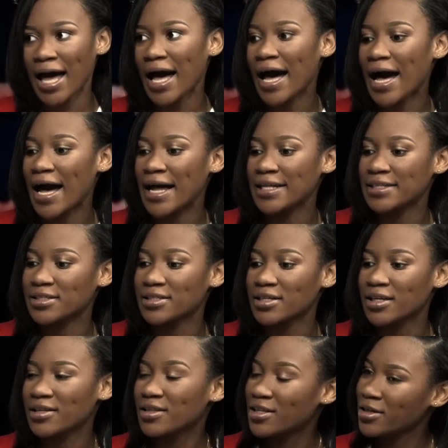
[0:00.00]
And
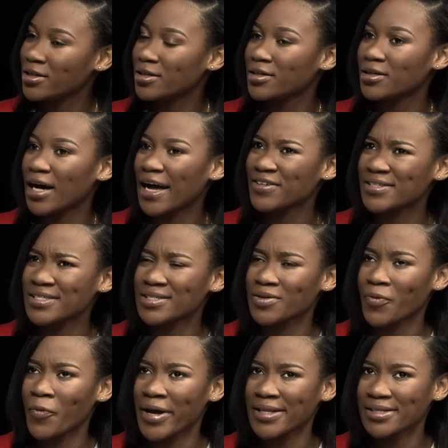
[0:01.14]
I just
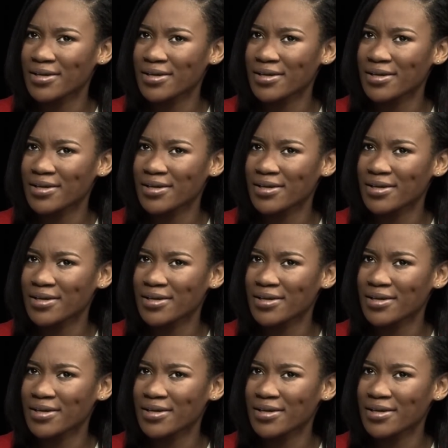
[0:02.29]
went